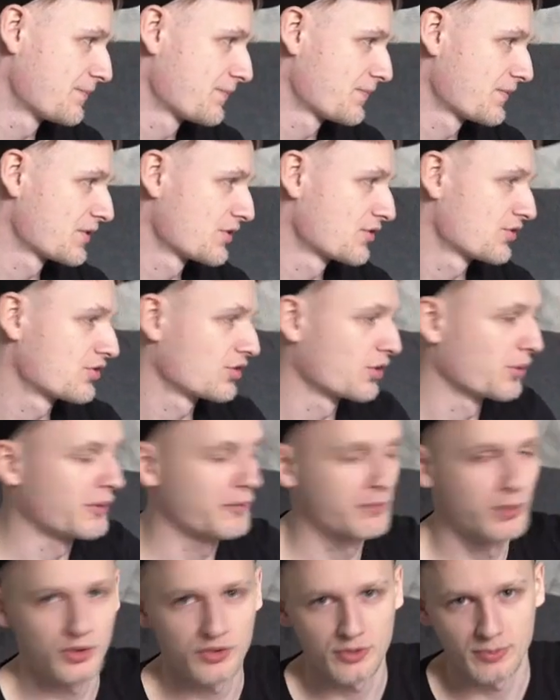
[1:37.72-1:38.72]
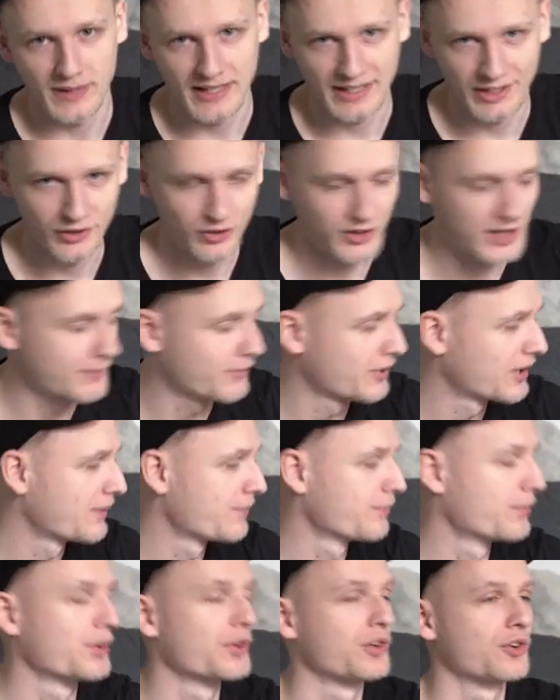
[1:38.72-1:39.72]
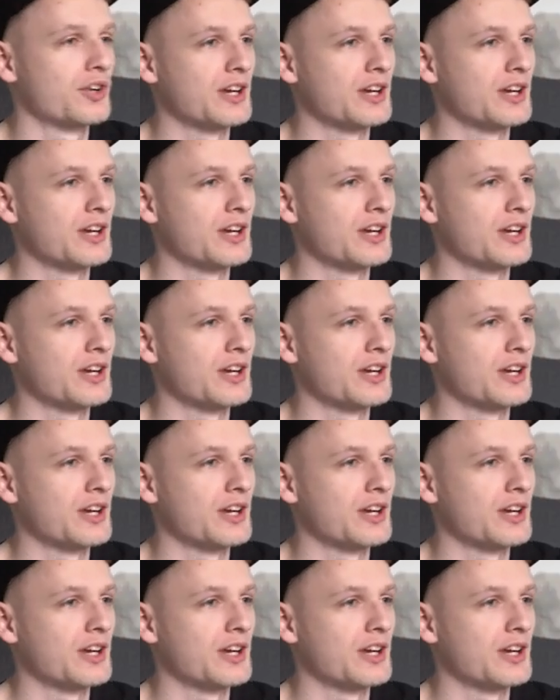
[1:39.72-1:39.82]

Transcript: So we put some like cream on him, but the cream